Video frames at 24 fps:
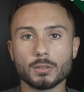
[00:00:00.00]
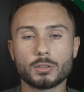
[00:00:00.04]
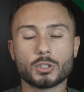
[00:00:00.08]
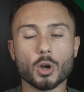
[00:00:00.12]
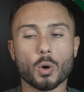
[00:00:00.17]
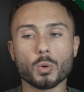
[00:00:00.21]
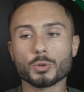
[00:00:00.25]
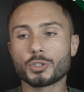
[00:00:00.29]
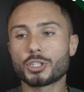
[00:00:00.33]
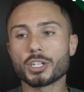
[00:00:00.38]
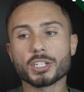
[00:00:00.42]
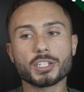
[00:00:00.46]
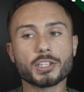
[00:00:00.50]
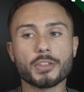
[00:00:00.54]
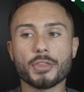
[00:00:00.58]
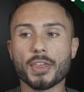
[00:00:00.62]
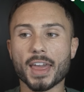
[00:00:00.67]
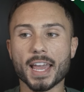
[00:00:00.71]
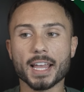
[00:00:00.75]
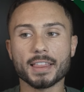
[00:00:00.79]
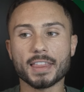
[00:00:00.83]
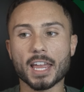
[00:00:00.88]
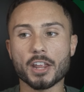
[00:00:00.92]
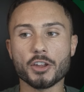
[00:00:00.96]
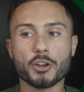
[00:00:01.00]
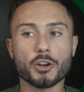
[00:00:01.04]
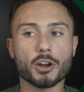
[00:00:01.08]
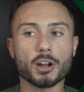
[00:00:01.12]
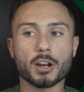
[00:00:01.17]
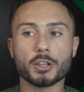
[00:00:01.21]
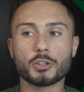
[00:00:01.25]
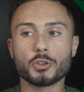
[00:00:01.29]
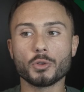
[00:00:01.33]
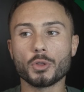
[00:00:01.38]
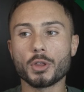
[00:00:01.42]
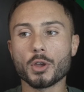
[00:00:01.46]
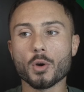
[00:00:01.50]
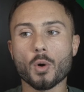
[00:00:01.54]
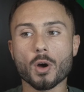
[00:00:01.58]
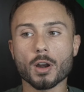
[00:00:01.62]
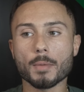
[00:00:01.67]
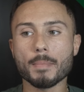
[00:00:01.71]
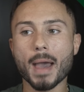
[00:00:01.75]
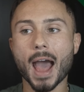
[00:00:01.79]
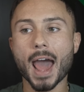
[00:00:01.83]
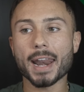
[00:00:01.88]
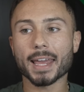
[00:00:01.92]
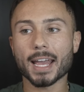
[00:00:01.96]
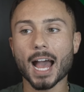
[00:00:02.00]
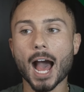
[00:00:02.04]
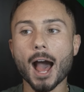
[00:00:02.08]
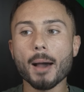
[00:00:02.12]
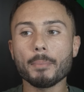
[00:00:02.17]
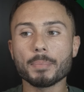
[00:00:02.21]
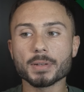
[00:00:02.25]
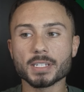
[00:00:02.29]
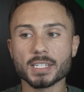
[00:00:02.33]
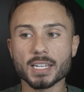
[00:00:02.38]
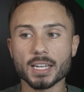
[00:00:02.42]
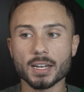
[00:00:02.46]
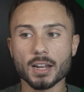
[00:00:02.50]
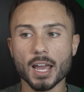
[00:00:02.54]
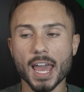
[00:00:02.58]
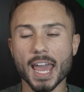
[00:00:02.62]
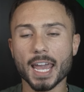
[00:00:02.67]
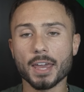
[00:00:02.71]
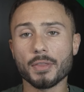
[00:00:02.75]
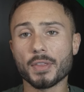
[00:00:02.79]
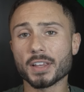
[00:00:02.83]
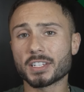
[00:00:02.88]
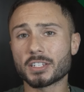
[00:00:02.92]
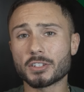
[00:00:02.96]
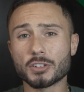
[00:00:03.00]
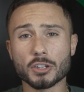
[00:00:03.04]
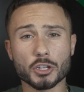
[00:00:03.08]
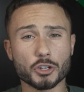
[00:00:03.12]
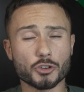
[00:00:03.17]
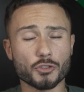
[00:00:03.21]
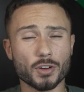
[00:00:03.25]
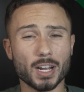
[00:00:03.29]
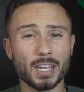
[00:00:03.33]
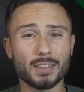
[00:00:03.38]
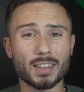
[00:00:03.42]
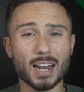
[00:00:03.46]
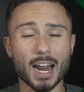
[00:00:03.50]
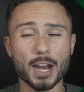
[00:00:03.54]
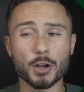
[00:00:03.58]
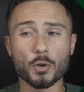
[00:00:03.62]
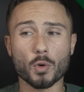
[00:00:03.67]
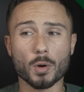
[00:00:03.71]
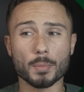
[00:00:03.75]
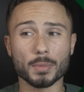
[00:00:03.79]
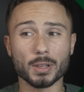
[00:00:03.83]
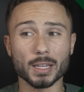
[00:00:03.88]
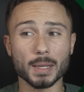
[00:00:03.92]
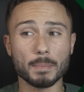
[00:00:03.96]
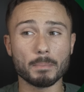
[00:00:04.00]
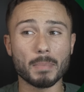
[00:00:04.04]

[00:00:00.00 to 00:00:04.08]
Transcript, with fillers: Don't just think that you're going to do the automatic opposite. Hey, this is a trade that I normally